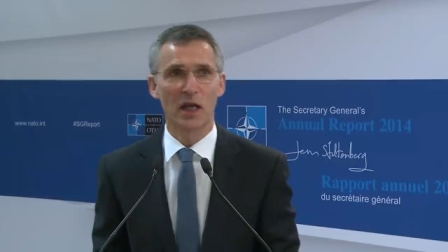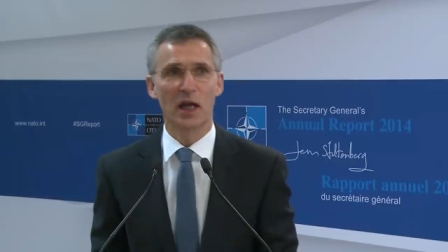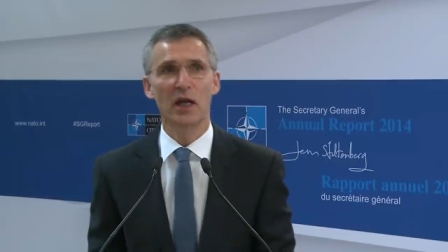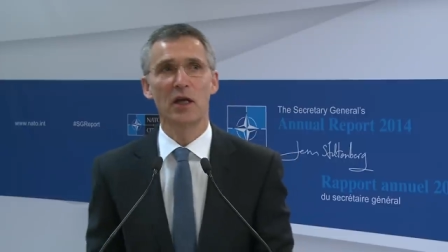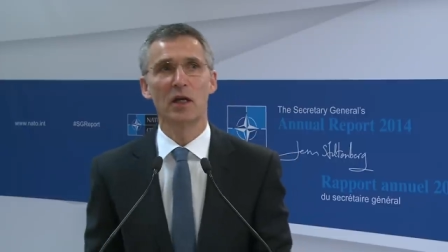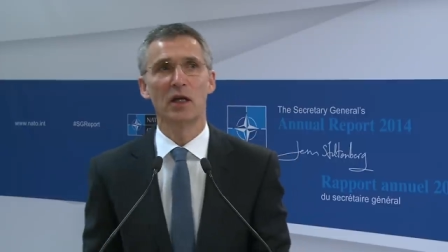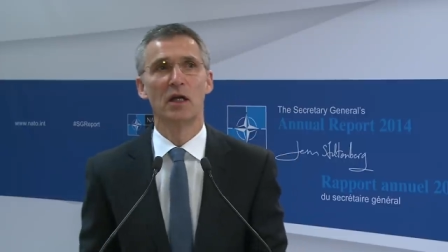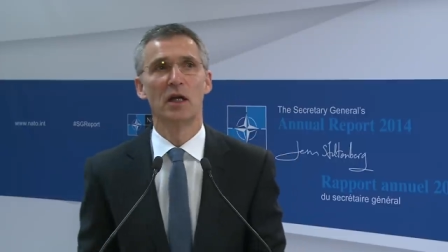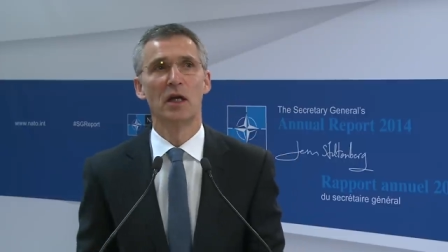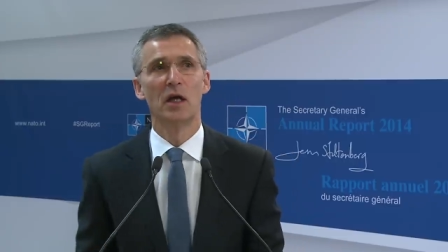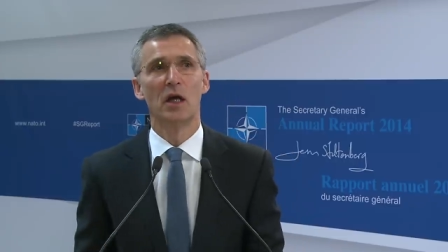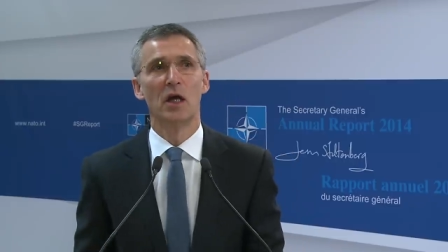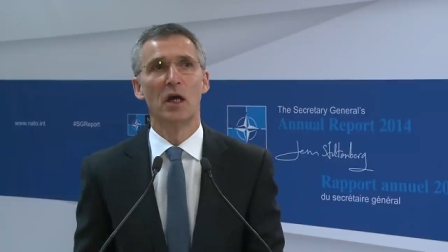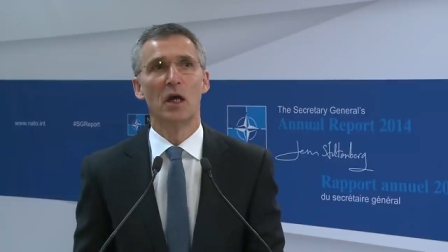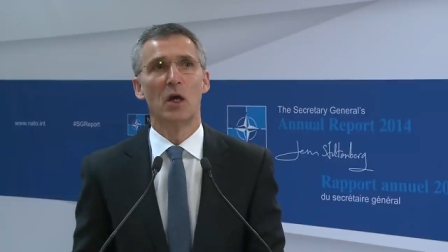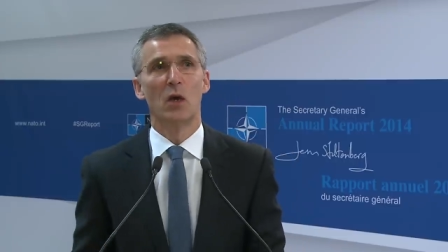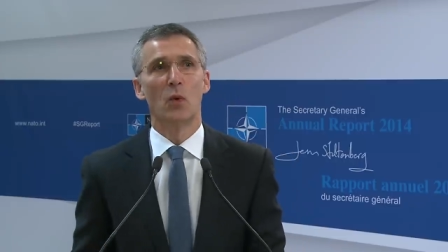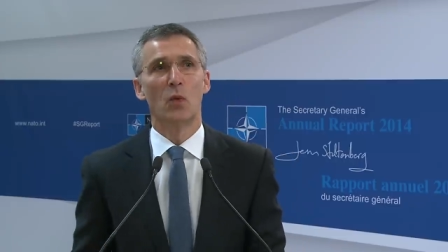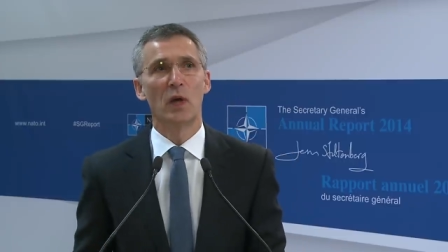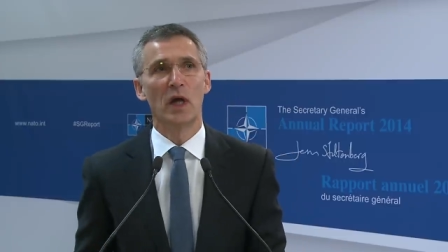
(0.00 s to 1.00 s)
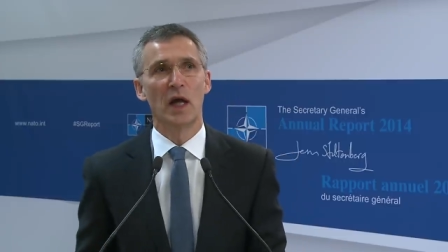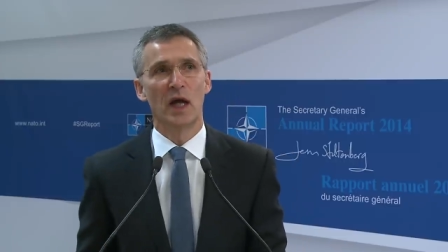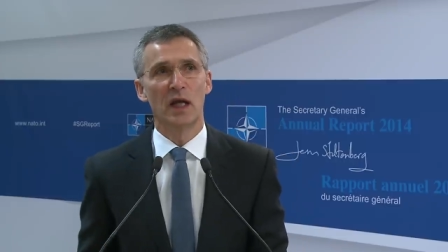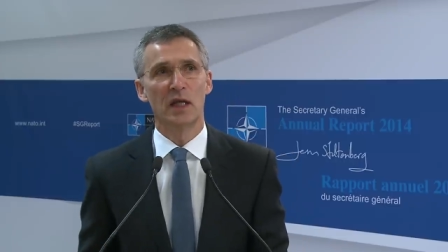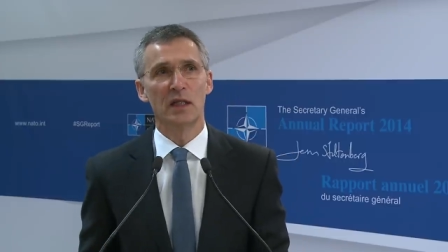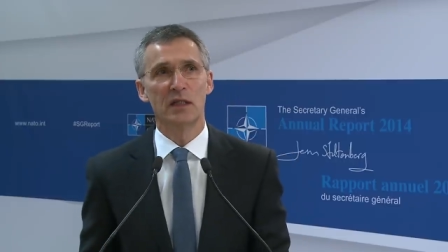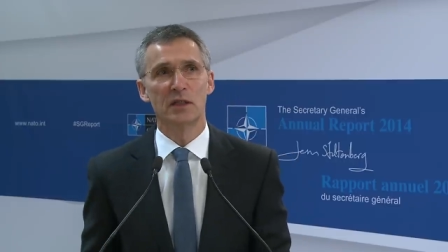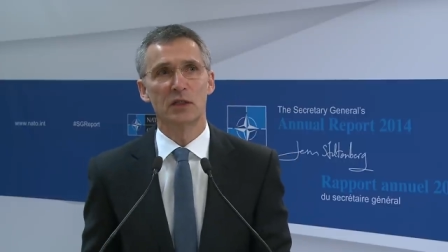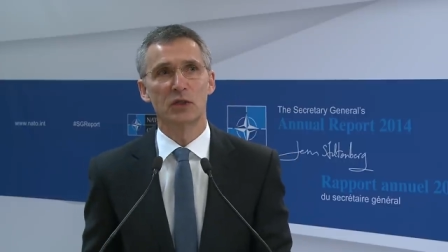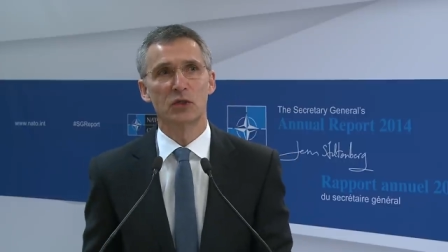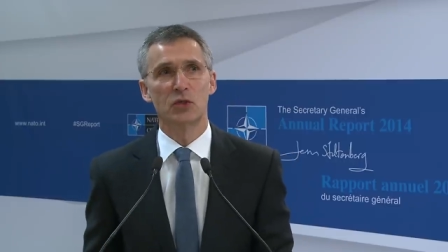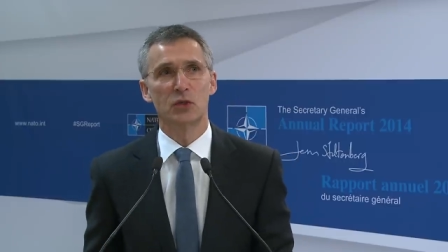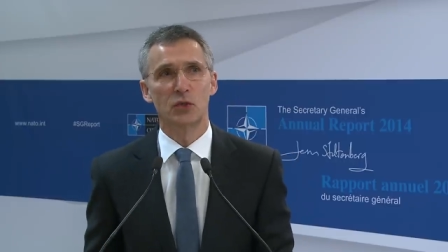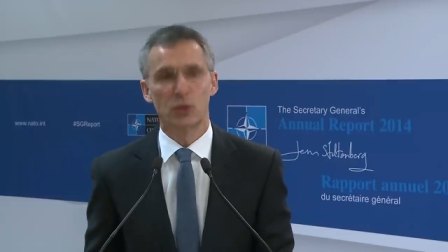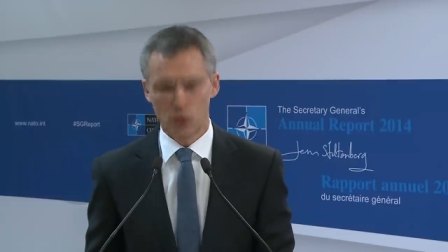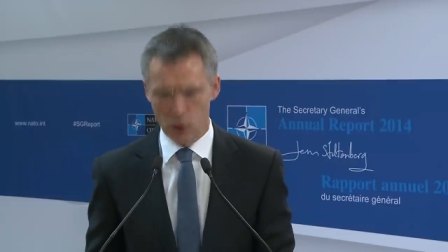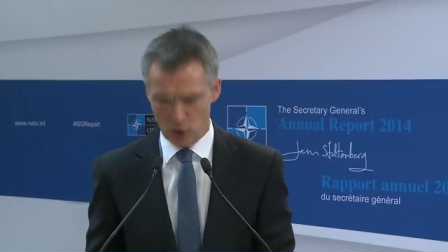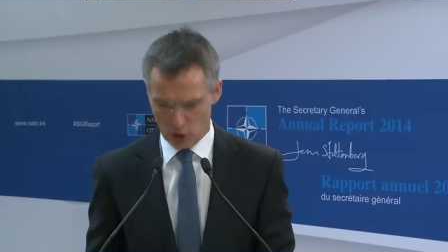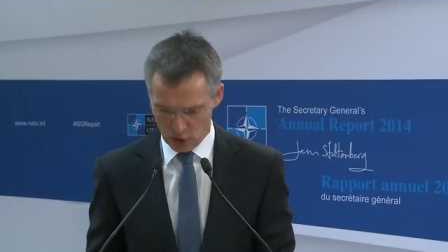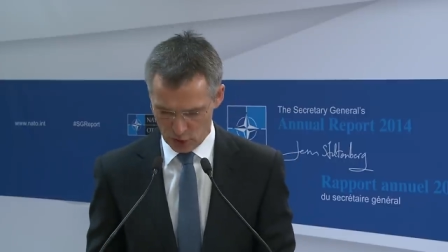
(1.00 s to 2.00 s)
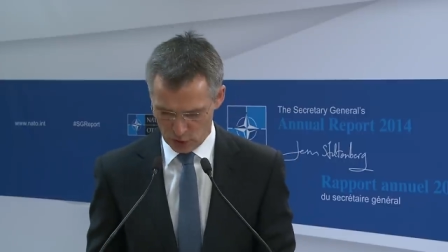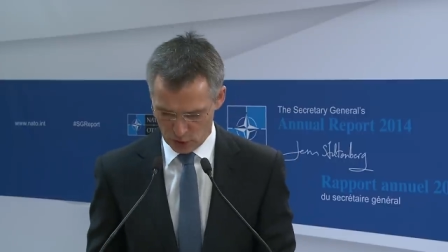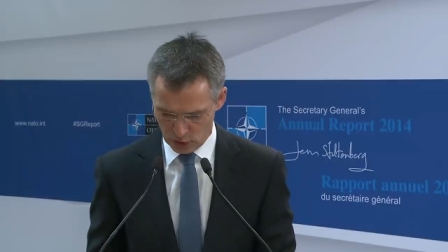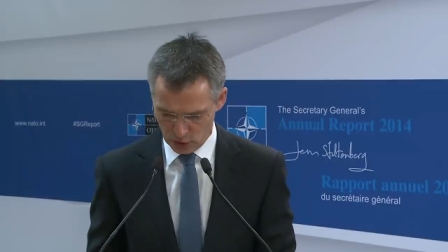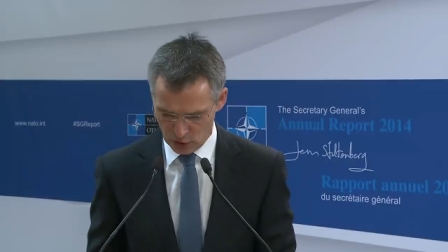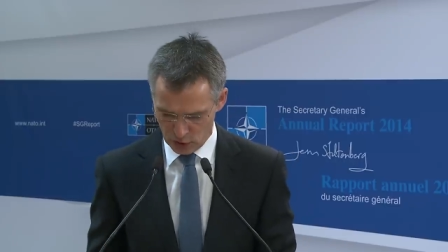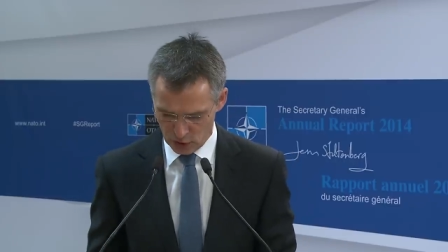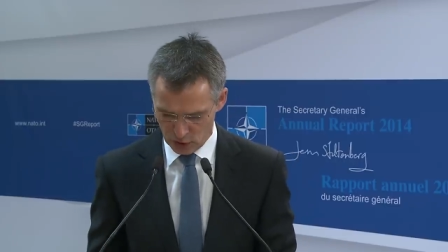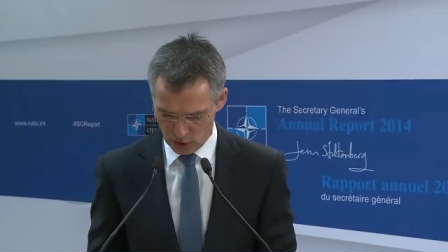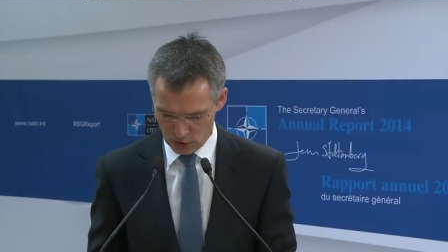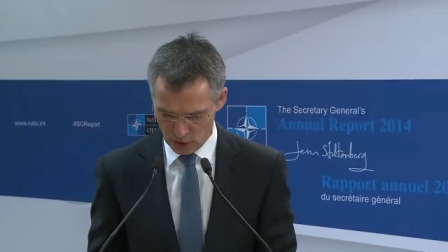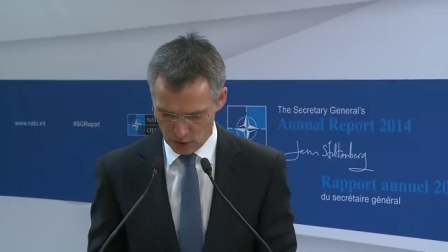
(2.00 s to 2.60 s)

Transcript: year, we held 200